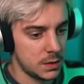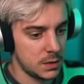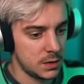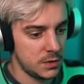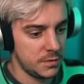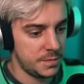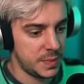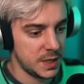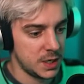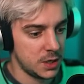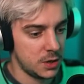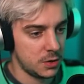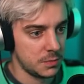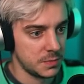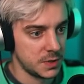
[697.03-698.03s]
You've been
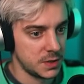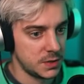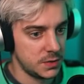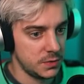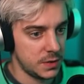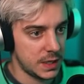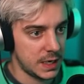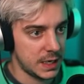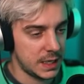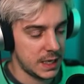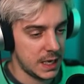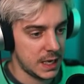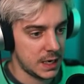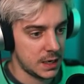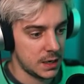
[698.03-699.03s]
gnomed. Do that
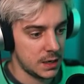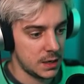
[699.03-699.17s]
again.